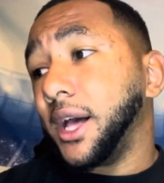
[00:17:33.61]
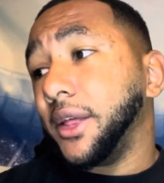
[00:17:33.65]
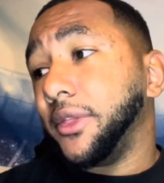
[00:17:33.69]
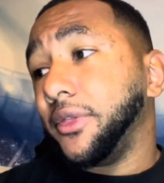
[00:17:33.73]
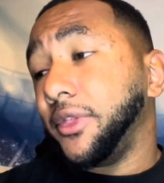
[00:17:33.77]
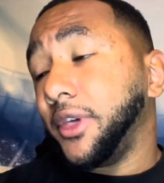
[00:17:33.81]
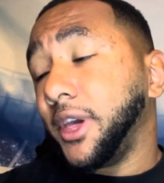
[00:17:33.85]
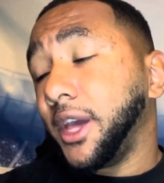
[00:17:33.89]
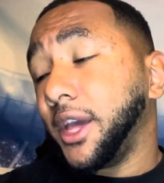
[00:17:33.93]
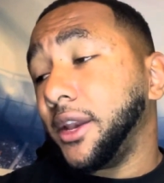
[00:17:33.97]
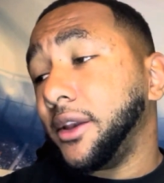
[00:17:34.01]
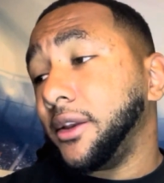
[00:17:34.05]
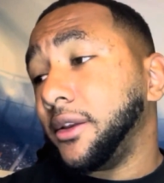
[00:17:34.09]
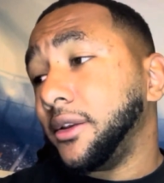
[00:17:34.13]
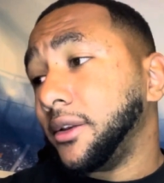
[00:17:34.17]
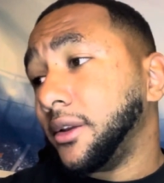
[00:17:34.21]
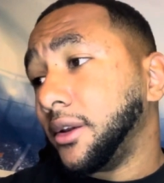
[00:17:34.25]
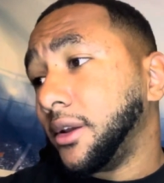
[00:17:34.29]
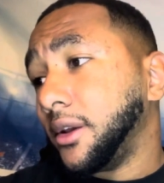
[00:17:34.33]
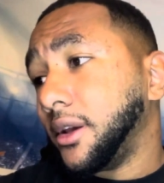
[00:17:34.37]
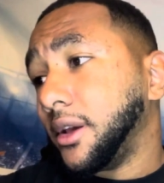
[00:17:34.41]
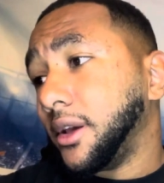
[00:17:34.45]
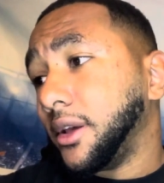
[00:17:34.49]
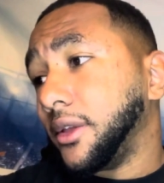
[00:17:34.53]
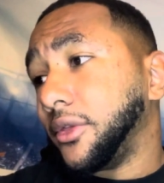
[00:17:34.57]
Then
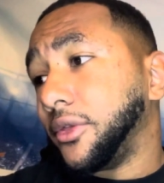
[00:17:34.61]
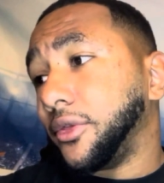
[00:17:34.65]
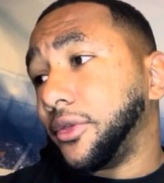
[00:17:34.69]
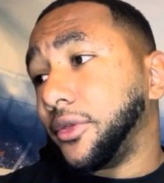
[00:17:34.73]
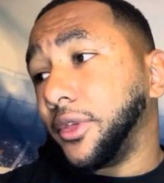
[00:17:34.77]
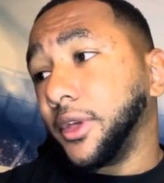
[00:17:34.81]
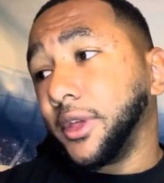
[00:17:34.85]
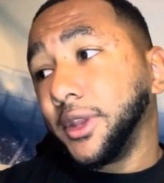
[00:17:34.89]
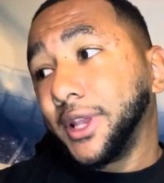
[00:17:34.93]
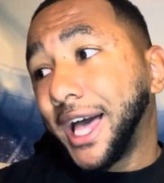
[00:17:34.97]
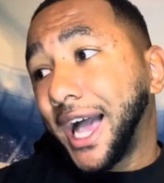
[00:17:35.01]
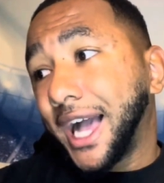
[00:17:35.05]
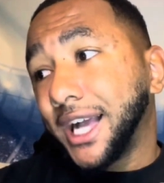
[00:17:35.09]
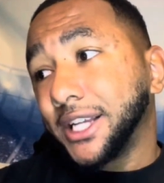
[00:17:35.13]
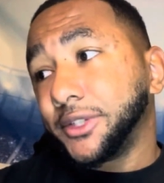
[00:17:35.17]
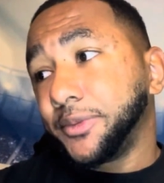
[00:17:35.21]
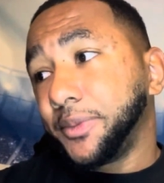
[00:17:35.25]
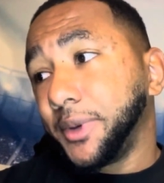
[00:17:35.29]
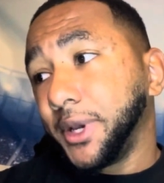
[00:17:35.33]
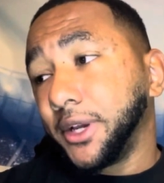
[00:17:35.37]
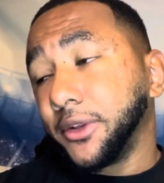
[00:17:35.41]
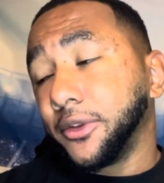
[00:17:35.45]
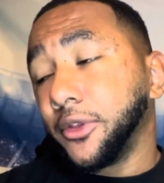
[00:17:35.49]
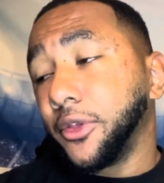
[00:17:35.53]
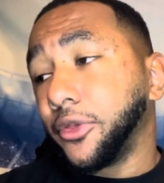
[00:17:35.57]
the last
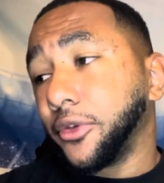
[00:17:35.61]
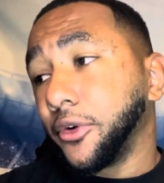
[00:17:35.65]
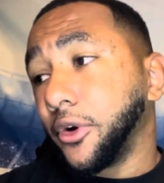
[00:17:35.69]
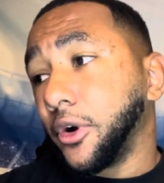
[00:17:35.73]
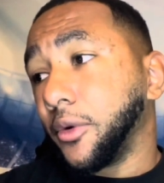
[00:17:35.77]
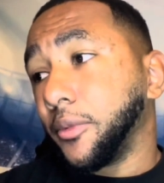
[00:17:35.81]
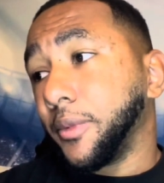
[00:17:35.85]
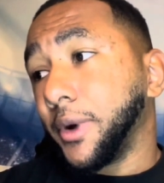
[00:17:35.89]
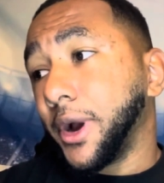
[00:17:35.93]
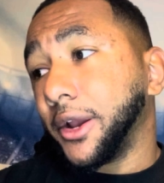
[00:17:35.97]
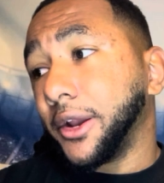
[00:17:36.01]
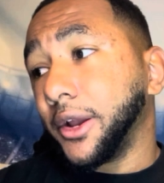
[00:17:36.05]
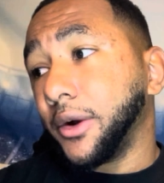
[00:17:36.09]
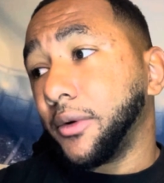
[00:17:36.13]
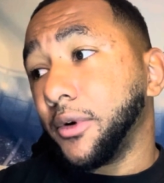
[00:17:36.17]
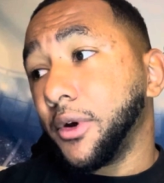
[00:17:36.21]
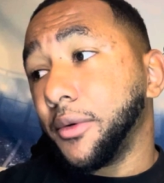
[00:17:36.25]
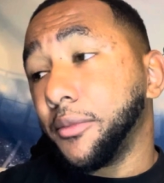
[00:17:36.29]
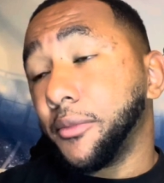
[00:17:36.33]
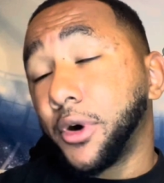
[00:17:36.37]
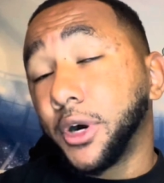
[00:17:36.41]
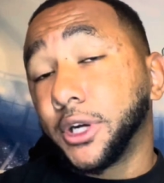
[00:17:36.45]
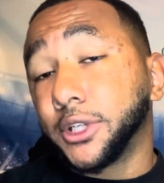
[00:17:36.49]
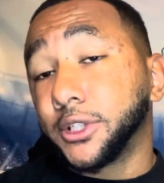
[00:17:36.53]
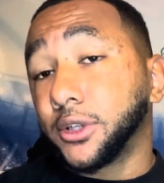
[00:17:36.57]
pick in the third round, I
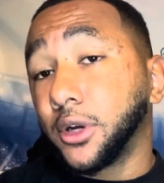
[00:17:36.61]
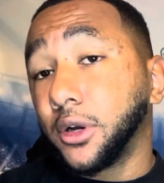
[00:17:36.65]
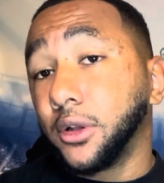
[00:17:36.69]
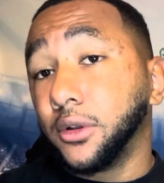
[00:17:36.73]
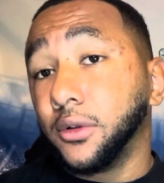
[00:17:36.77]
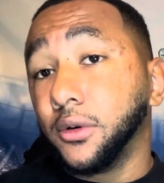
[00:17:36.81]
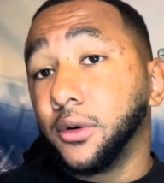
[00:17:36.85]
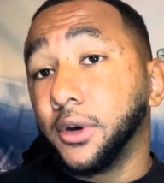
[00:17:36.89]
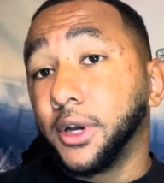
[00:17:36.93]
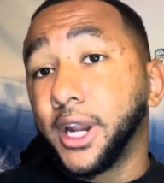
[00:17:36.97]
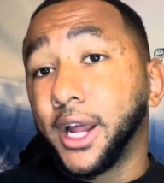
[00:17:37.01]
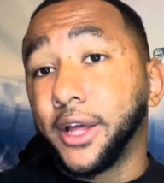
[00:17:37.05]
went Marshawn Lloyd.